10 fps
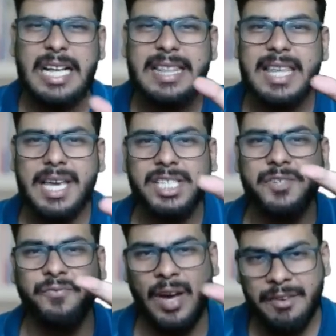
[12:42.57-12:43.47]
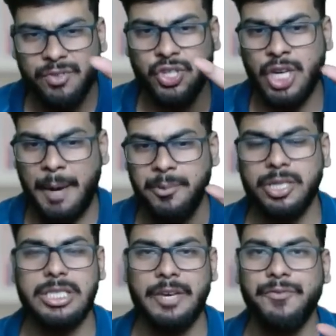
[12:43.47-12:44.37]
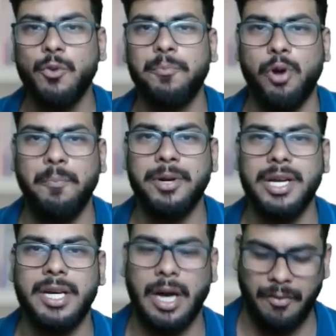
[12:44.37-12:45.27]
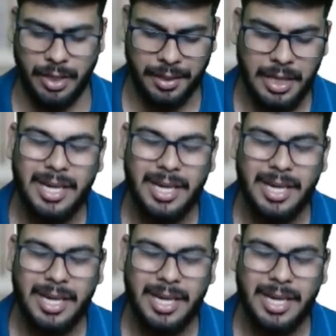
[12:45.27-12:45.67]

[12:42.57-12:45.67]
These 5 chapters, if you properly cover,